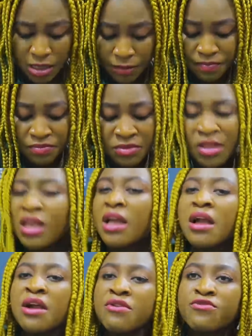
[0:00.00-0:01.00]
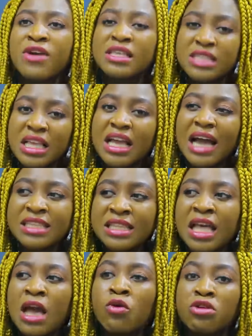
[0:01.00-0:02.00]
se fix it gana
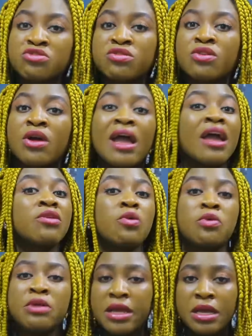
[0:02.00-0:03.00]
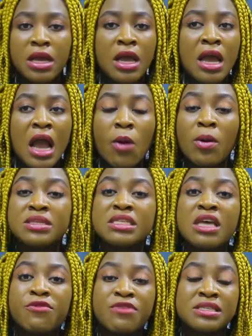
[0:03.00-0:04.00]
na e kwaso no e no kure I was
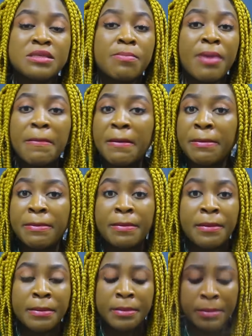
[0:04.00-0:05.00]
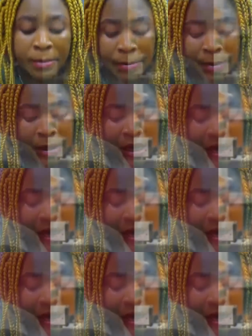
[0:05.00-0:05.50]
here fix it papa papa papa papa papa.